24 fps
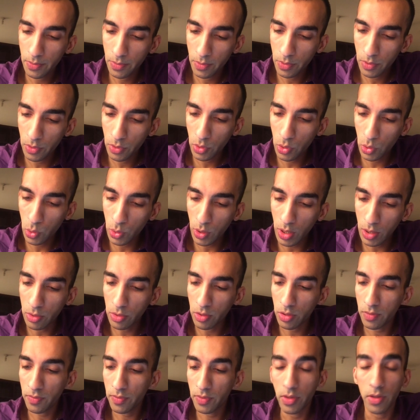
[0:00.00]
2 out
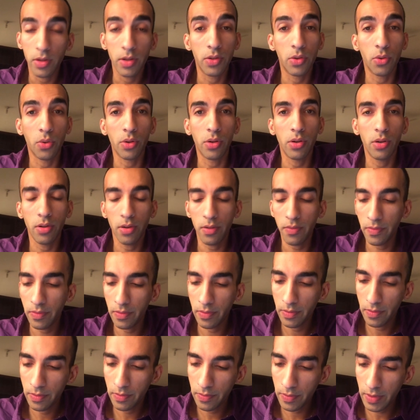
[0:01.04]
of total
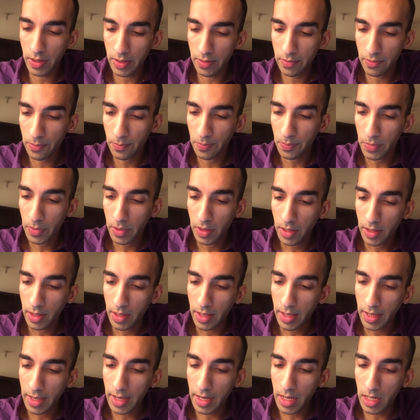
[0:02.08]
of 5.
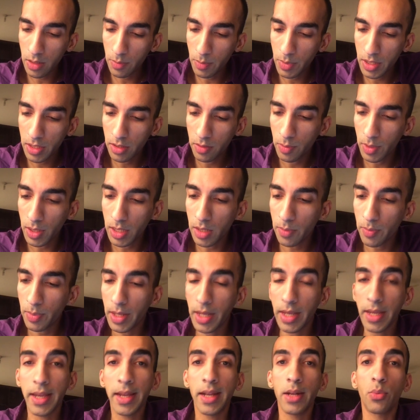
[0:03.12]
And means multiply.
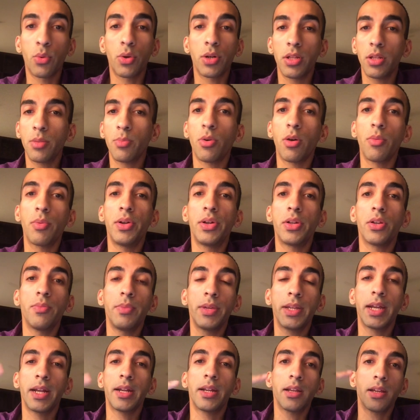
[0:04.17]
And what is the probability of me
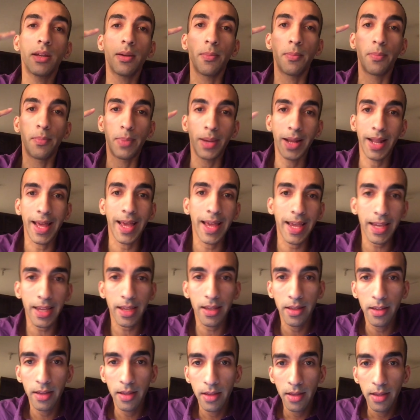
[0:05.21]
getting a
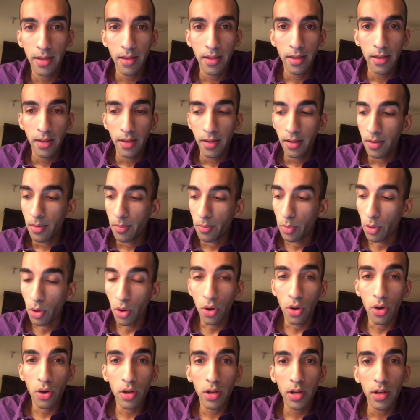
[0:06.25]
black
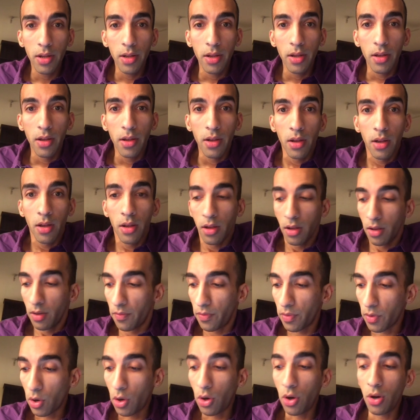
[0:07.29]
ball
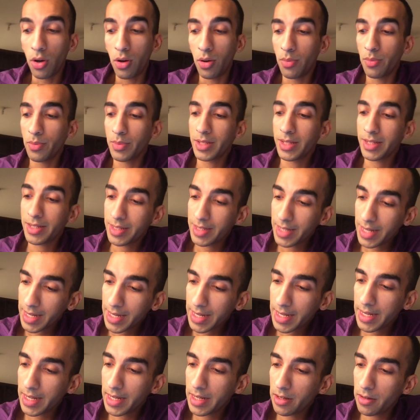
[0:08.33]
from the
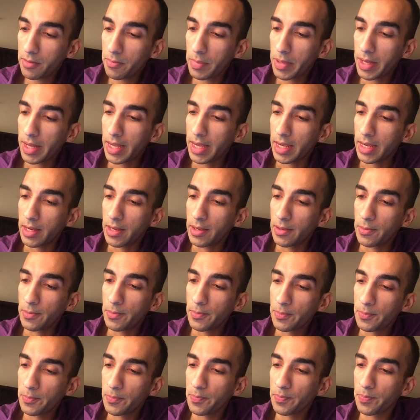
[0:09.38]
second bag?
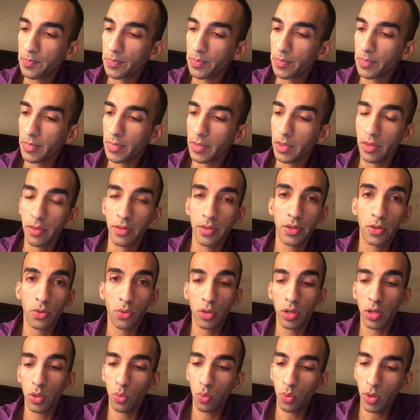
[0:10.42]
There's
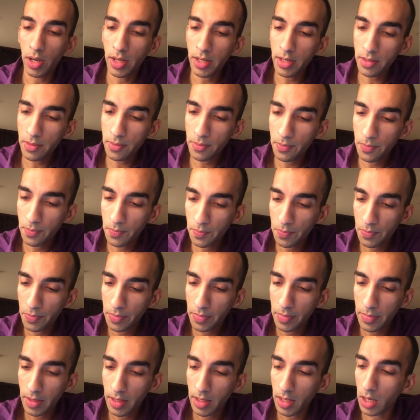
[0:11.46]
only
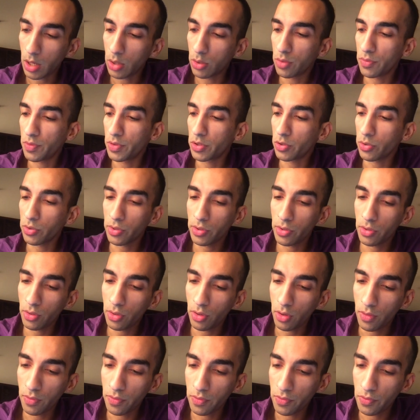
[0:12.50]
1 out of a total
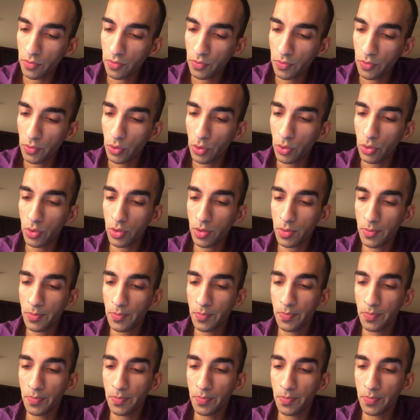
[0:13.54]
of 4.